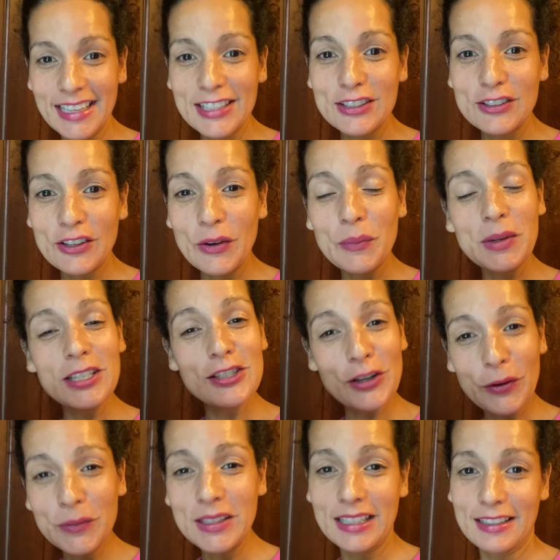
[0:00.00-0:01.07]
So we
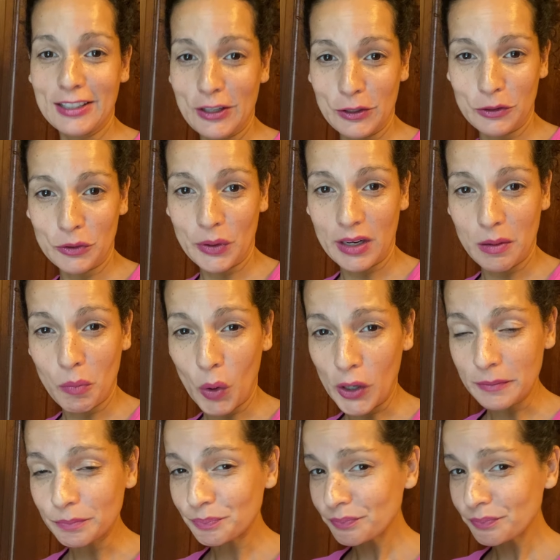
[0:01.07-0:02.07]
don't need to go through anymore.